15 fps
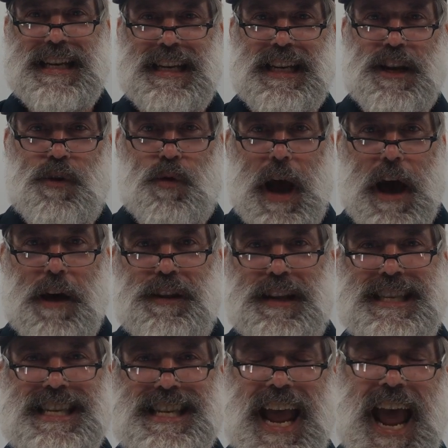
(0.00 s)
you know how the
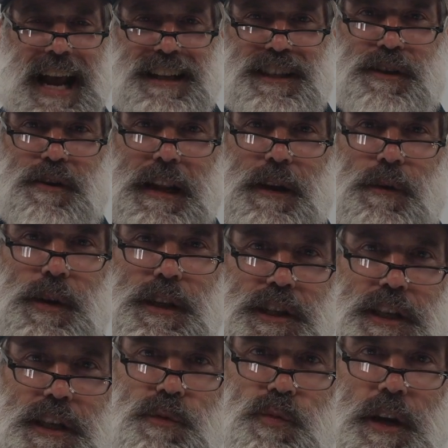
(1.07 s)
tax credit, which
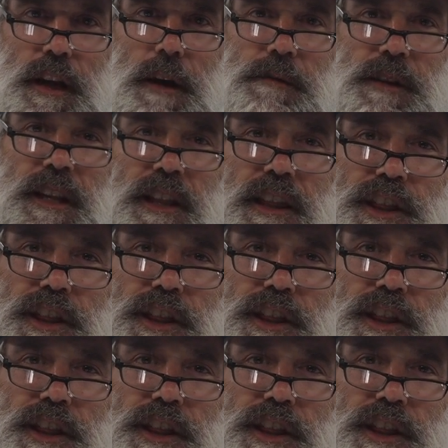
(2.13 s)
just went up to